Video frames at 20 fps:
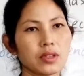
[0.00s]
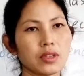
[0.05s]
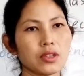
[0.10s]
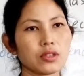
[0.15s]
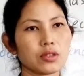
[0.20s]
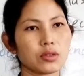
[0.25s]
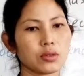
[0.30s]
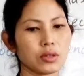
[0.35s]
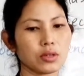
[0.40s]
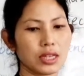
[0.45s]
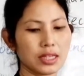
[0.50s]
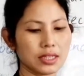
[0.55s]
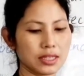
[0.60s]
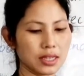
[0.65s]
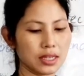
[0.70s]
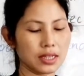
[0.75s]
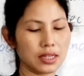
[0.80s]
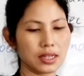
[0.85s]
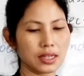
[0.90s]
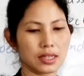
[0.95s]
So as
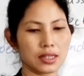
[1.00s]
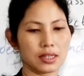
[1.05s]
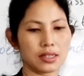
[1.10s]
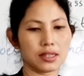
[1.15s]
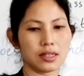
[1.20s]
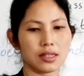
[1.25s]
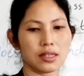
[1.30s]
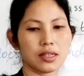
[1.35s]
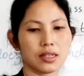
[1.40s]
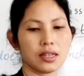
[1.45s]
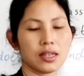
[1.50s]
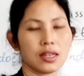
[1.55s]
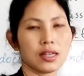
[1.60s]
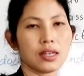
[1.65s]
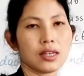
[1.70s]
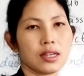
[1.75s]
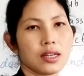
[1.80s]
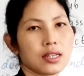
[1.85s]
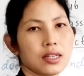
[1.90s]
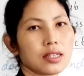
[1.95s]
I
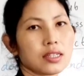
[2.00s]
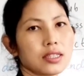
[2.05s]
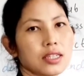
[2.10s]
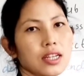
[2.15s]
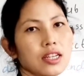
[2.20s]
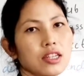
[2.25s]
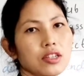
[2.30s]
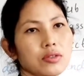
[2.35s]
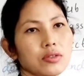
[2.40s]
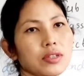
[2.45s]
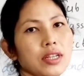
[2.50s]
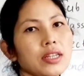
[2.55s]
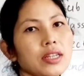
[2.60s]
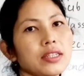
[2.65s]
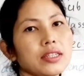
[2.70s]
tell you that